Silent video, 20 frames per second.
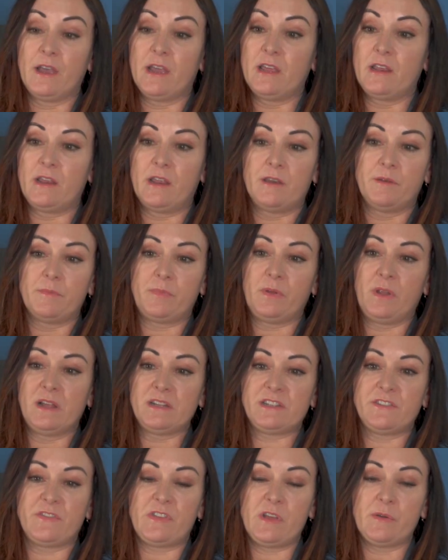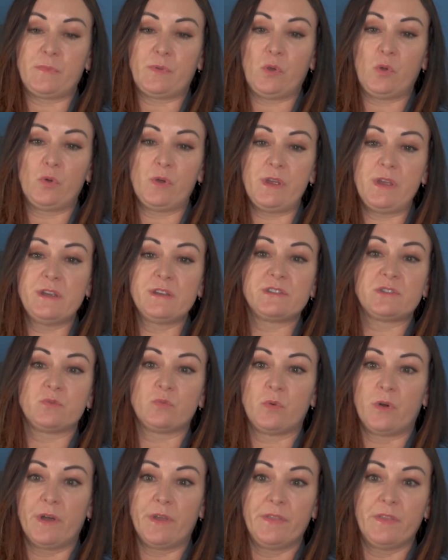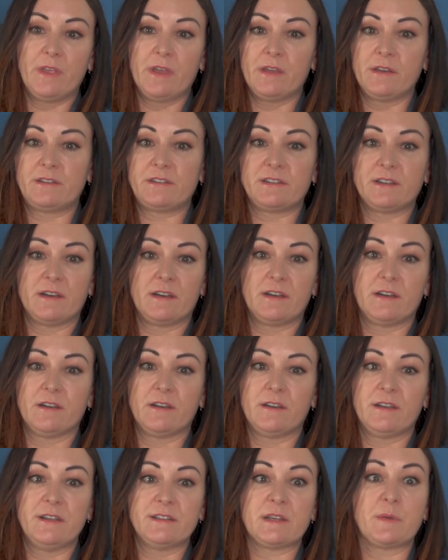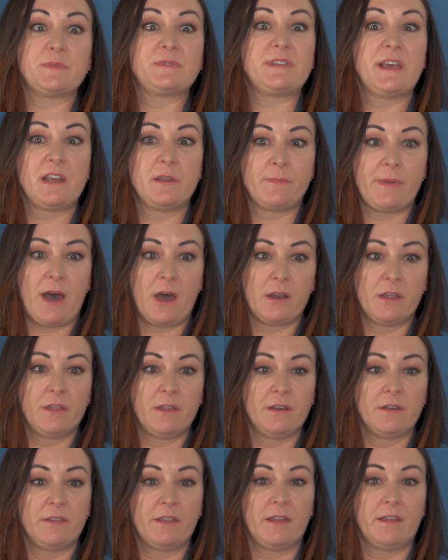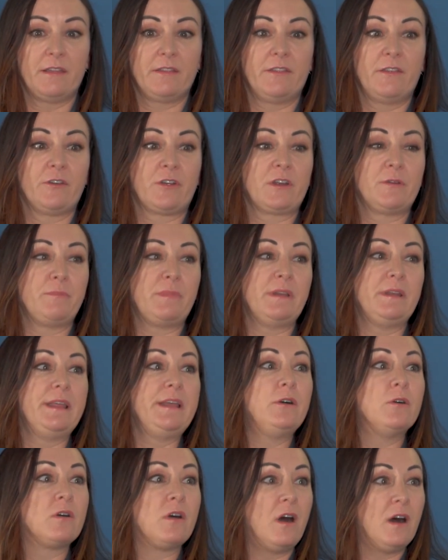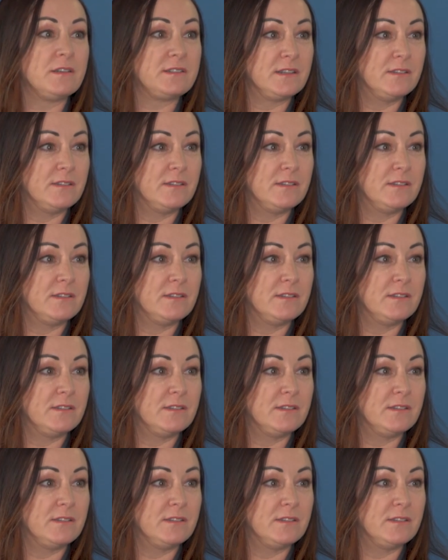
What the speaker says: And plus, if the employee is the one that is upset about it, there could be legal costs